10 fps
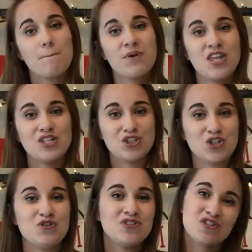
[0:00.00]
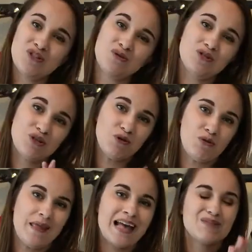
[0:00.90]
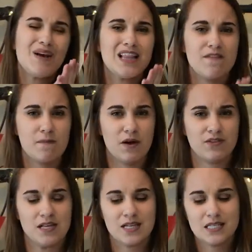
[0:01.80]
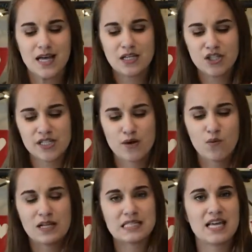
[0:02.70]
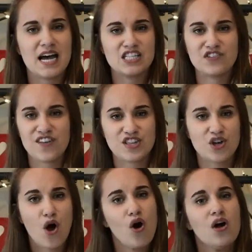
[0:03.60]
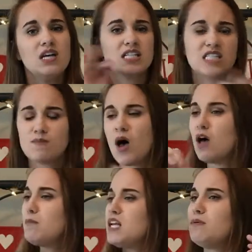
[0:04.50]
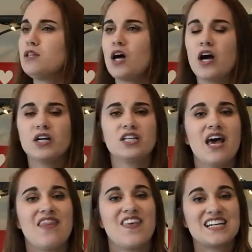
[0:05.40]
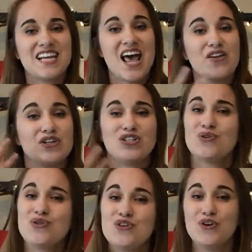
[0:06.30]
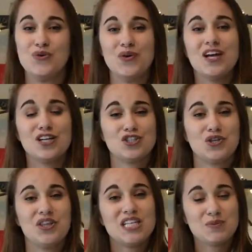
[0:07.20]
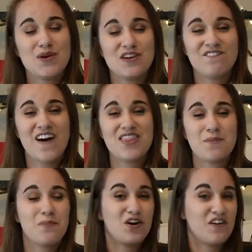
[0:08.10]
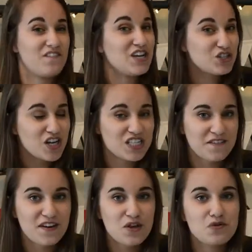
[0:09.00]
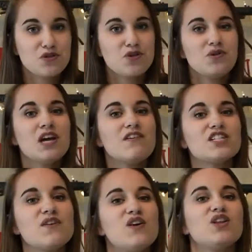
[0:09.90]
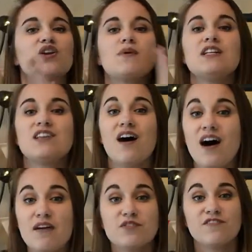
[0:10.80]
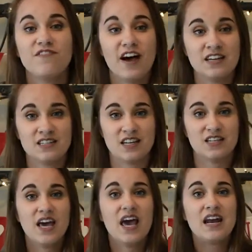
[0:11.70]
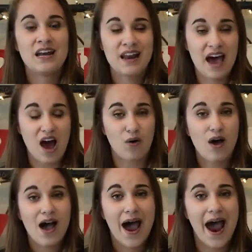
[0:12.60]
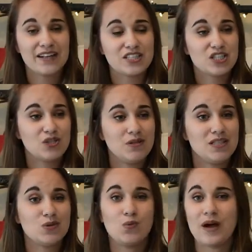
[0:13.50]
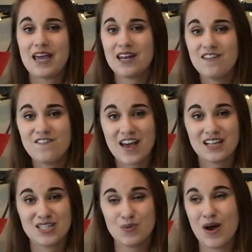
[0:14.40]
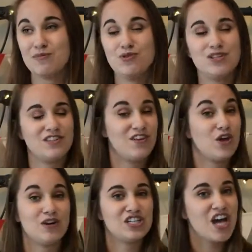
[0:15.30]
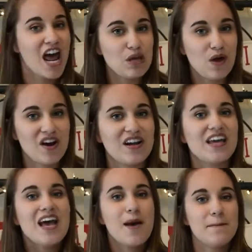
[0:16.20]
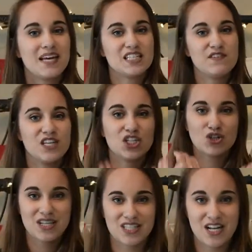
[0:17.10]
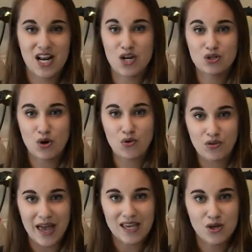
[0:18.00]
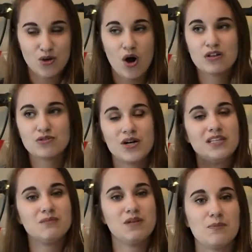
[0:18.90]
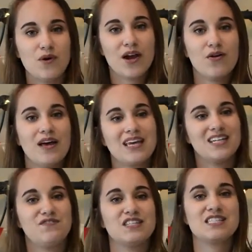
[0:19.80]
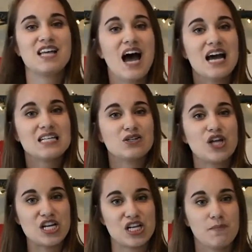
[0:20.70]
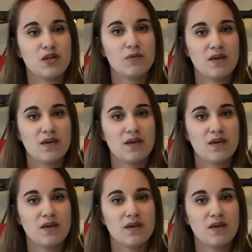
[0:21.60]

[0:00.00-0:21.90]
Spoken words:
but they do suit to you, and that's what I love about this. It's not just a one size fits all, small, medium, or large, they tailor to you. So this way you can find the perfect dress for you, so do give yourself a little bit of time to find it. Now, I started doing this way in advance, this is why I'm doing this video in January, because if you get the dress in and you don't like it, you can always return it to MillyBridal and get a different size or change it up a little